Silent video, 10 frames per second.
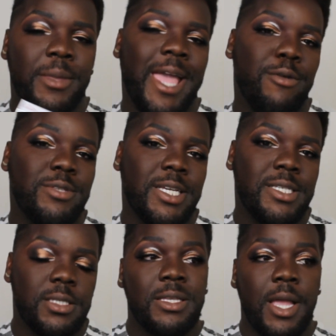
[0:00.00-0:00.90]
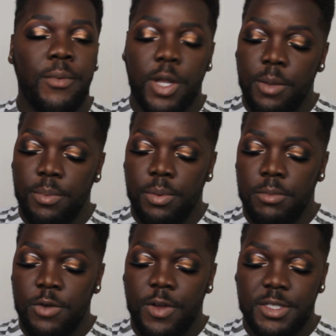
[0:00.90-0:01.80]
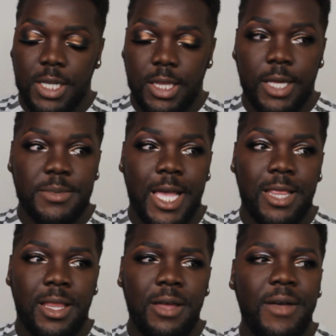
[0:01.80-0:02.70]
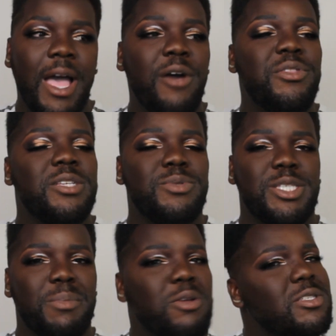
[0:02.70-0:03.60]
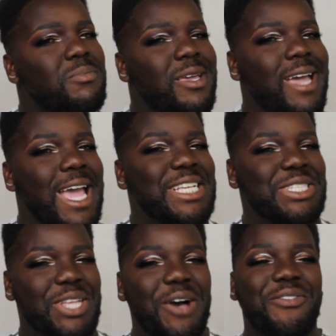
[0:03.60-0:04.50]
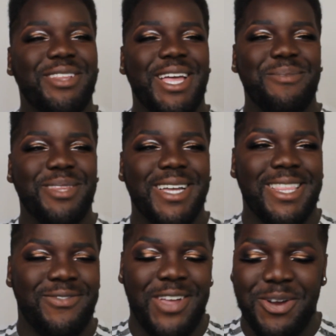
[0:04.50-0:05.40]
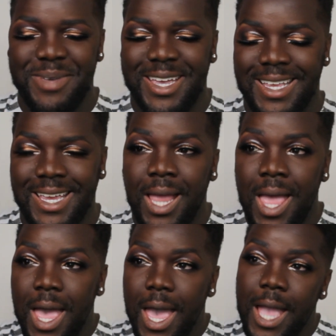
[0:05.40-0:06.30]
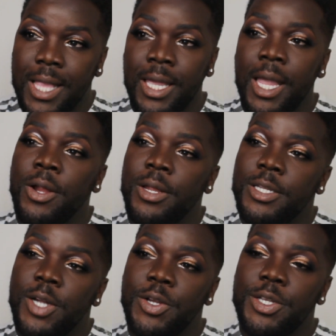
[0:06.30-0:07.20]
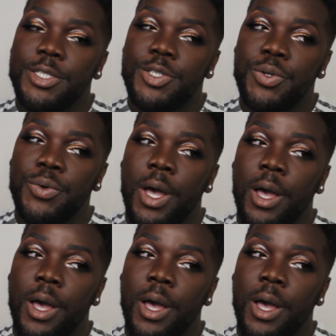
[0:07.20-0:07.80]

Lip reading: Countess. And now we're gonna move on to the lips. I love how this was supposed to be a soft glam look at the very beginning, and it turned into